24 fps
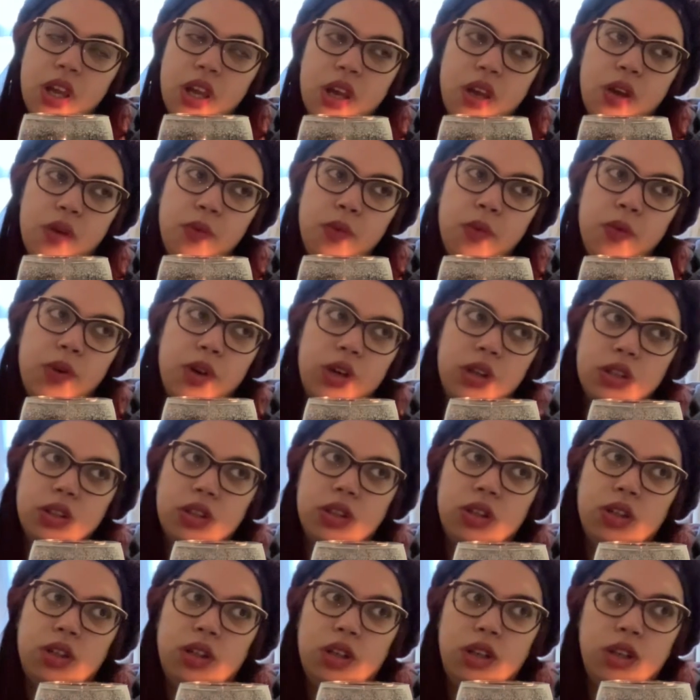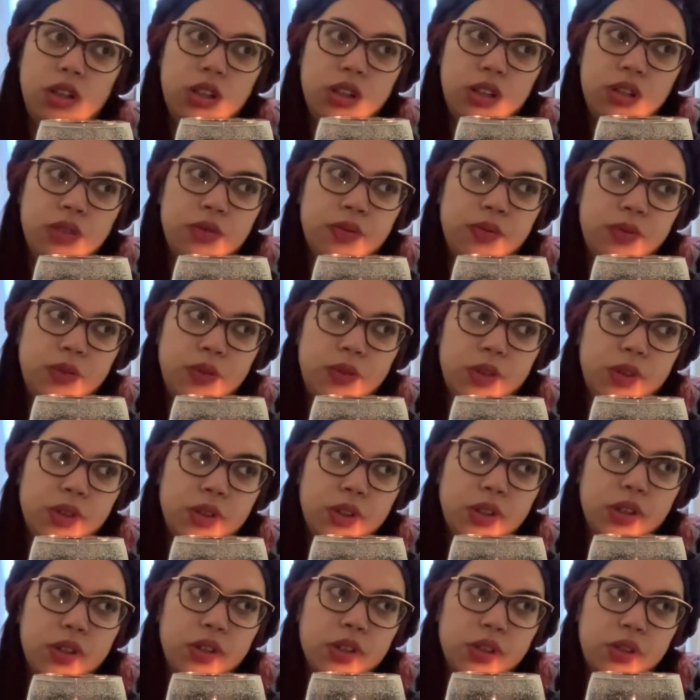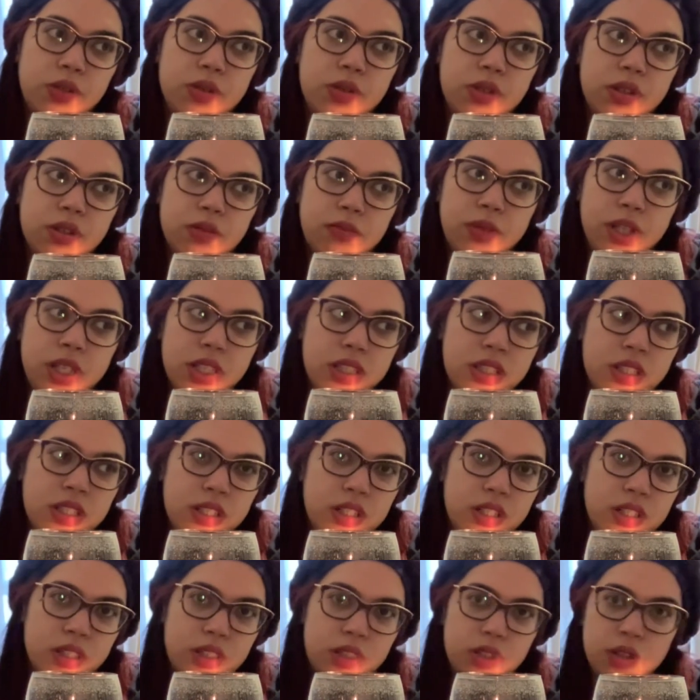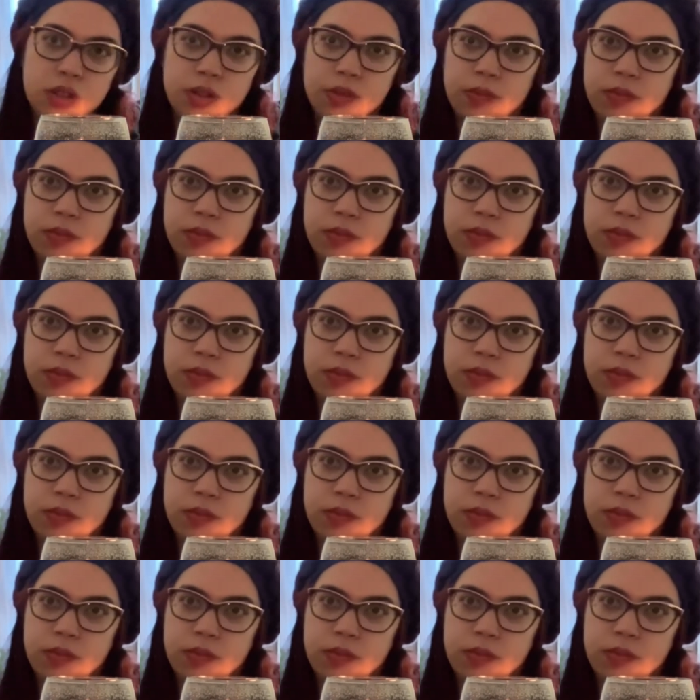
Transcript: One card for a closing message.